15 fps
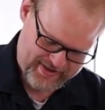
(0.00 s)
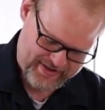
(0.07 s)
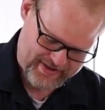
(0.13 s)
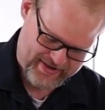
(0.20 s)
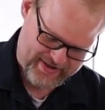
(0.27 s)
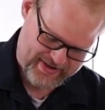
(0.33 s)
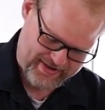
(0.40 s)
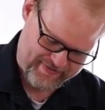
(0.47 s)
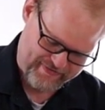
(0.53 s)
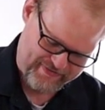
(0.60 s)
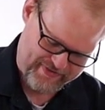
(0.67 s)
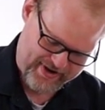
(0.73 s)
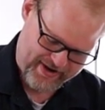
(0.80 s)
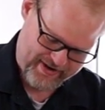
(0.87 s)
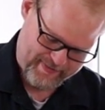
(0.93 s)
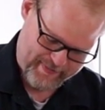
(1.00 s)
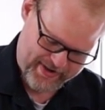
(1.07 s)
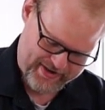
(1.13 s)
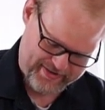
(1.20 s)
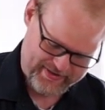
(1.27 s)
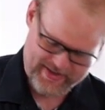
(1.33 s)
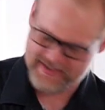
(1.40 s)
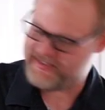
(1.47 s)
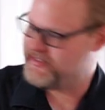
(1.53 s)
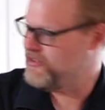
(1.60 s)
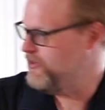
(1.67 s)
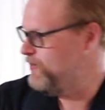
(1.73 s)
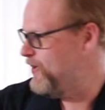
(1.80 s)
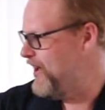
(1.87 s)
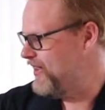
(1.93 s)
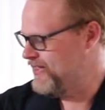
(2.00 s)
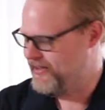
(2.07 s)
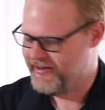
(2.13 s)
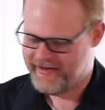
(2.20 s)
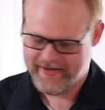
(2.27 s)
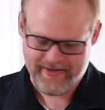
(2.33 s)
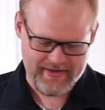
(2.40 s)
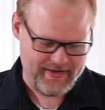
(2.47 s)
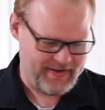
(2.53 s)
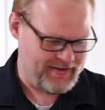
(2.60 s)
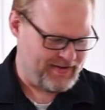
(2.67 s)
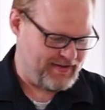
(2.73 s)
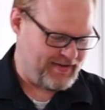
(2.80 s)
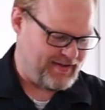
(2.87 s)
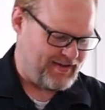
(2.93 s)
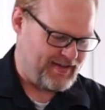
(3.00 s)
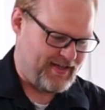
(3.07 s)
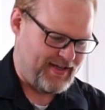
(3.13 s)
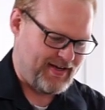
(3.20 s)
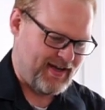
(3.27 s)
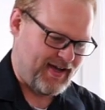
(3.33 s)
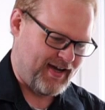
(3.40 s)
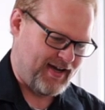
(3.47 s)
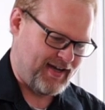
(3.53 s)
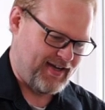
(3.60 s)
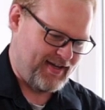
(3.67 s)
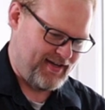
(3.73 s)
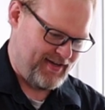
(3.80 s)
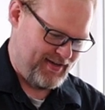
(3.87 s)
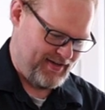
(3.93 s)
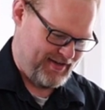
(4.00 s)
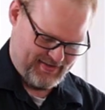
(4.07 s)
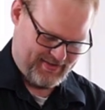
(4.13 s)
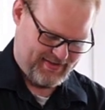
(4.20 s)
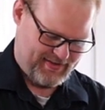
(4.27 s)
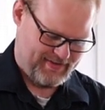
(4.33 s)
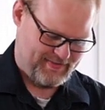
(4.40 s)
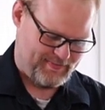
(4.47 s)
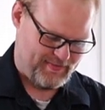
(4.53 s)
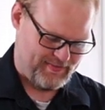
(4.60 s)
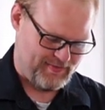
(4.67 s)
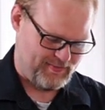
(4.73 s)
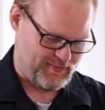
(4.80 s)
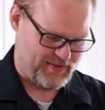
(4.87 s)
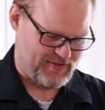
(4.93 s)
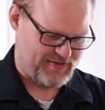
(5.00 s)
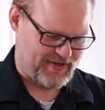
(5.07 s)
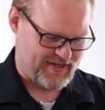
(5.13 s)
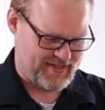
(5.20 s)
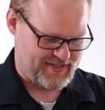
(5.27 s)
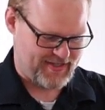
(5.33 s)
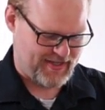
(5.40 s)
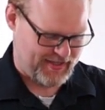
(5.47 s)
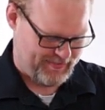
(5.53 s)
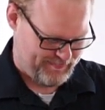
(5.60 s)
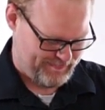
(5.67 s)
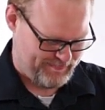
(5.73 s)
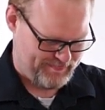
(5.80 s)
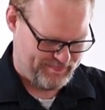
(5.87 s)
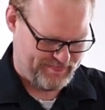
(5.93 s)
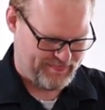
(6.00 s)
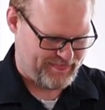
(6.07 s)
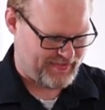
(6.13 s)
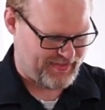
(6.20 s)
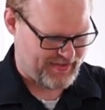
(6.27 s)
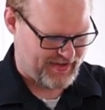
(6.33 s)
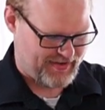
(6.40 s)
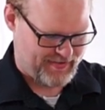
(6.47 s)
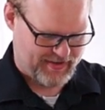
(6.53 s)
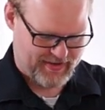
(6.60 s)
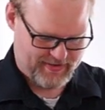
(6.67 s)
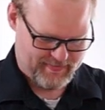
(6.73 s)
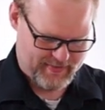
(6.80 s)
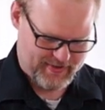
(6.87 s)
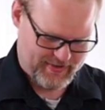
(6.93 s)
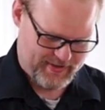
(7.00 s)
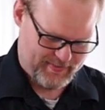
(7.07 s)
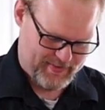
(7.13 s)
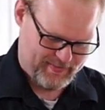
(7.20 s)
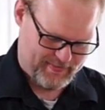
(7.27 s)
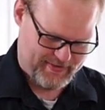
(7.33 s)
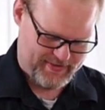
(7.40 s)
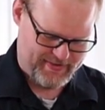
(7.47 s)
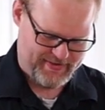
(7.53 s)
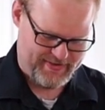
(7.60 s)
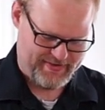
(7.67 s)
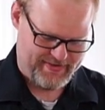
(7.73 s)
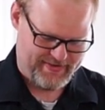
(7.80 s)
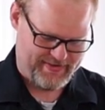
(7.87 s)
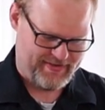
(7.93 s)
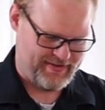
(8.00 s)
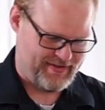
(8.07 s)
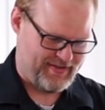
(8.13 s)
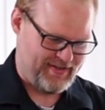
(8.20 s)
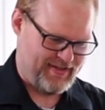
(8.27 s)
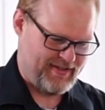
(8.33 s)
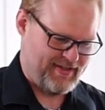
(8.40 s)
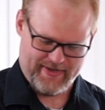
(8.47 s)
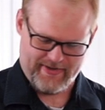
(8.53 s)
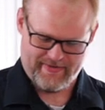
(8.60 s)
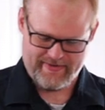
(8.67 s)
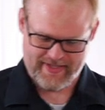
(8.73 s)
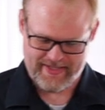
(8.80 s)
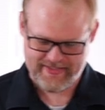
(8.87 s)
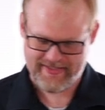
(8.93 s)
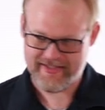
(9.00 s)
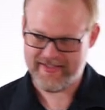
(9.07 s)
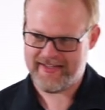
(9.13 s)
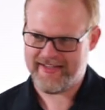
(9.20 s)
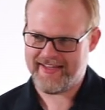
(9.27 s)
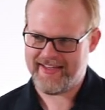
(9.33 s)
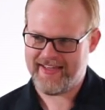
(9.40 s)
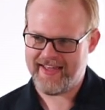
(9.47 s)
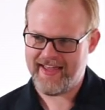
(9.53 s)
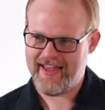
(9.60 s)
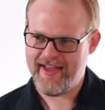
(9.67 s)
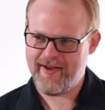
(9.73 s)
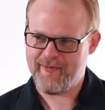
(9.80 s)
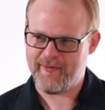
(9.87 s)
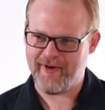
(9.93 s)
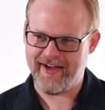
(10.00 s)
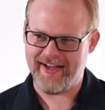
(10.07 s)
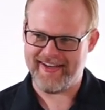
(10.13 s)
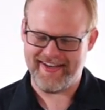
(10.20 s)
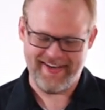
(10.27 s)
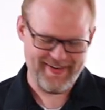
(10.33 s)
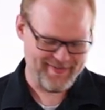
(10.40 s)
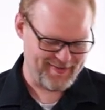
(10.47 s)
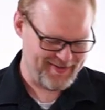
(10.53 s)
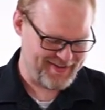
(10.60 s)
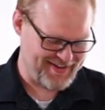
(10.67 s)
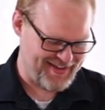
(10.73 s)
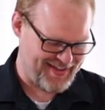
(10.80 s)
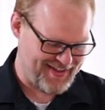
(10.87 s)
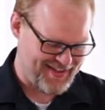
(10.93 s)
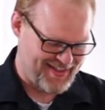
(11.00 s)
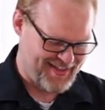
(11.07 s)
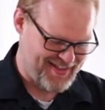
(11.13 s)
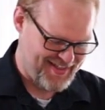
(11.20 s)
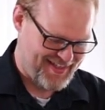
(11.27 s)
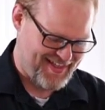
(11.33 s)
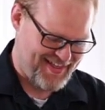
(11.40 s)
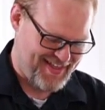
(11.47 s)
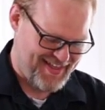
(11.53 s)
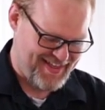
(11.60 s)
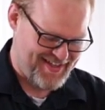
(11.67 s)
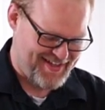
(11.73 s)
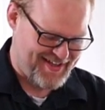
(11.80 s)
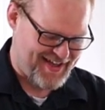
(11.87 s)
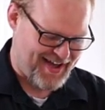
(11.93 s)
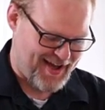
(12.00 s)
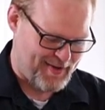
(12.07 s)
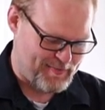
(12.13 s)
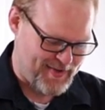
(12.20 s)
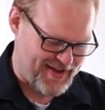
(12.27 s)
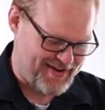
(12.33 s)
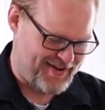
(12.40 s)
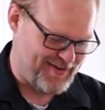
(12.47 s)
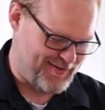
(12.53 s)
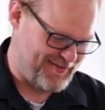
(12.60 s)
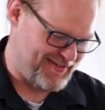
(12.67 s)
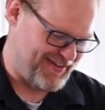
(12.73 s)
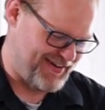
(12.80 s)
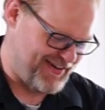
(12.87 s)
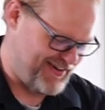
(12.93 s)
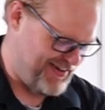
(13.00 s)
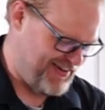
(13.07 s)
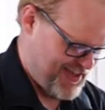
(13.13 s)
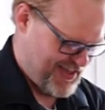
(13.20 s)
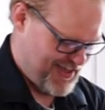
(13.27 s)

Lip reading: Gonna need a fair amount. That's still back there getting hot. One's trying to escape. Here we are, a little bit more. There we go, that's, what? We're commenting over there.